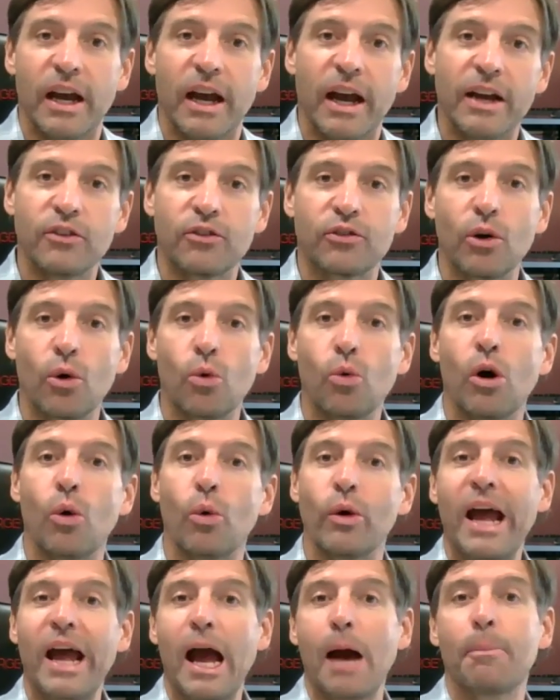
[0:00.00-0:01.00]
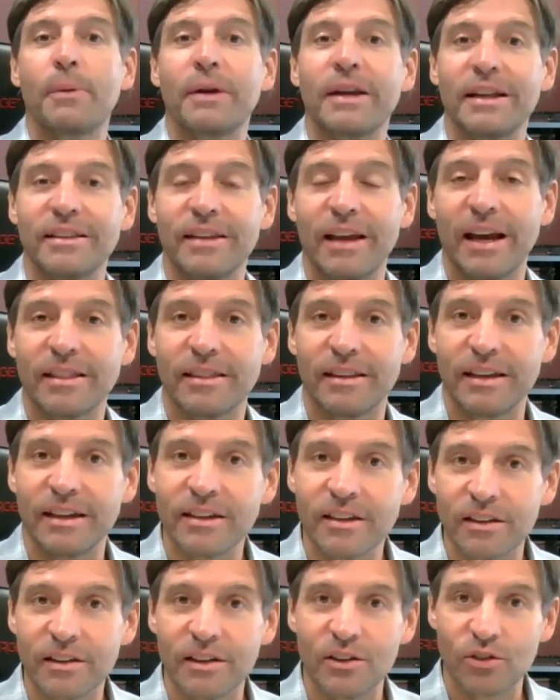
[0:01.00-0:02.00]
And so what would happen at the
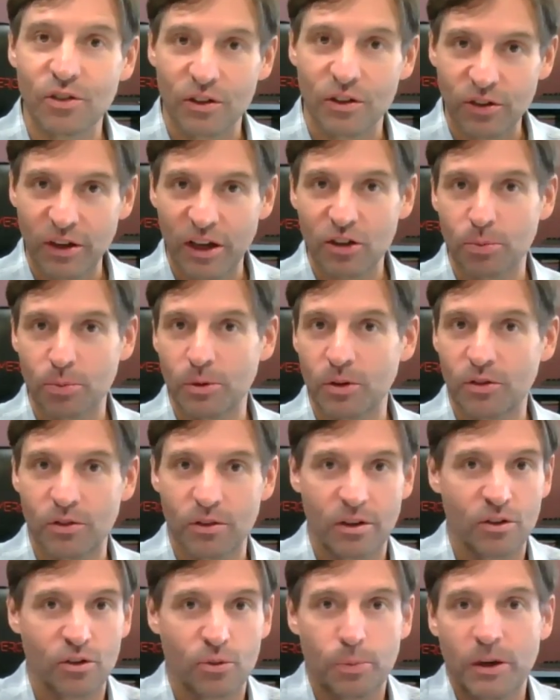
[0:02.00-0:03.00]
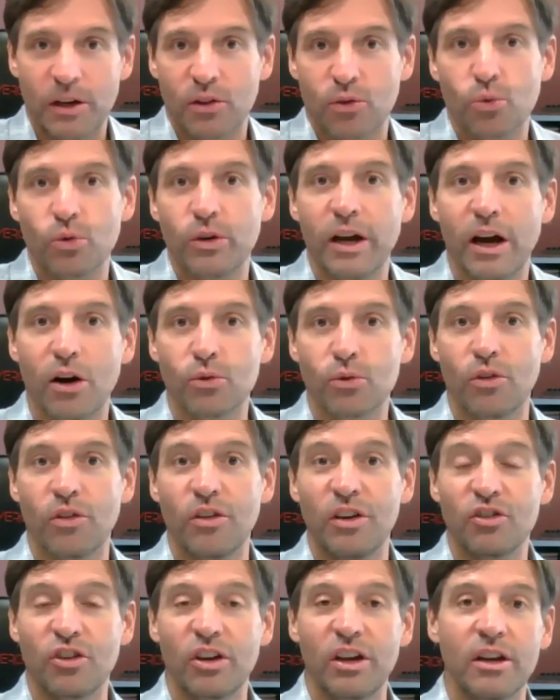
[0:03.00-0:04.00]
end of these assessments, spending 3 hours with
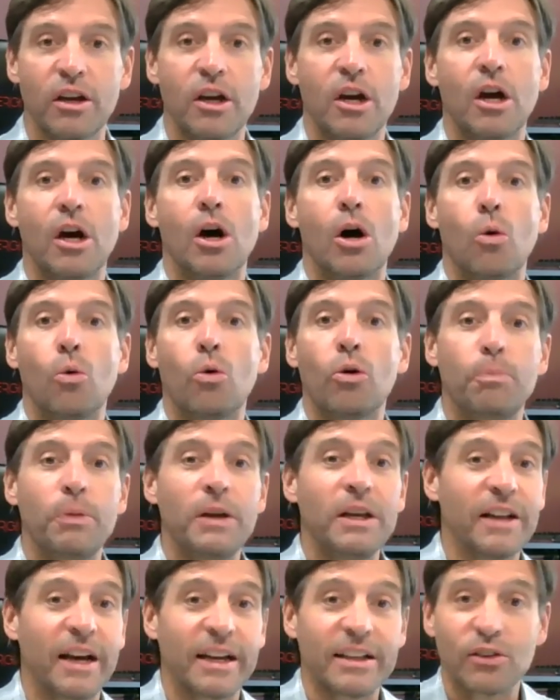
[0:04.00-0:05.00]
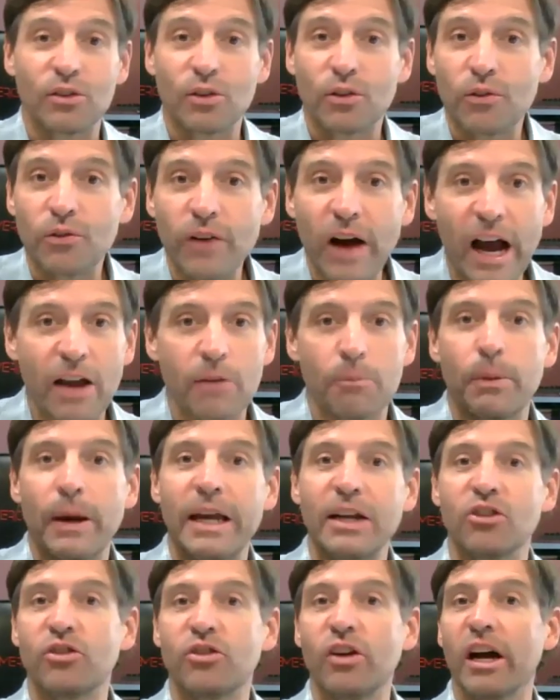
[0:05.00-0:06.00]
each kid, would be like this
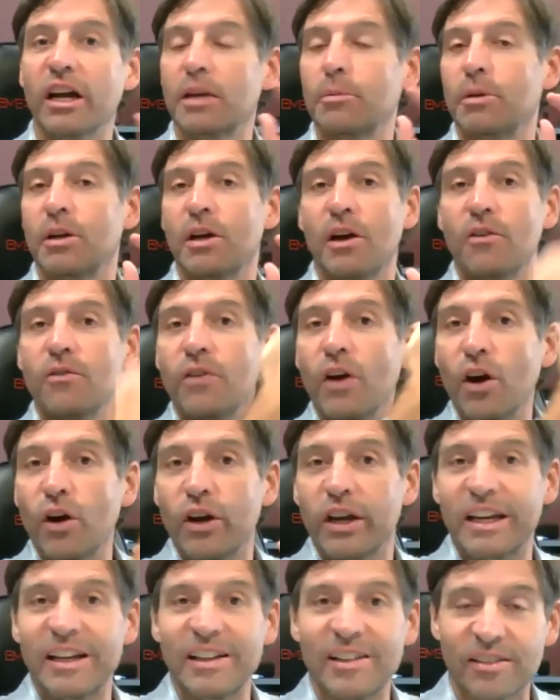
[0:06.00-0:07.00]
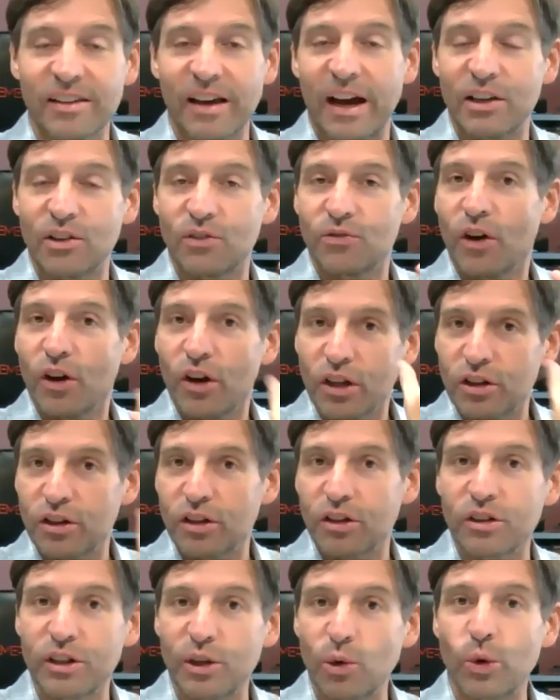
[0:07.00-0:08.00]
5-page document, a very concise, very
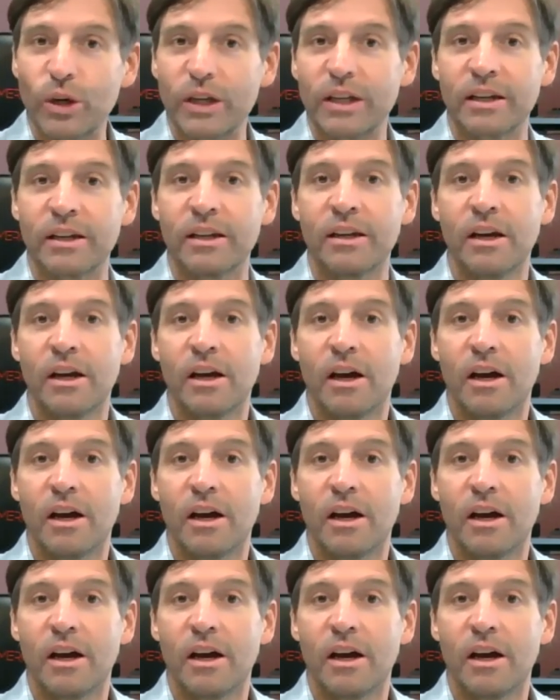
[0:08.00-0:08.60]
clearly written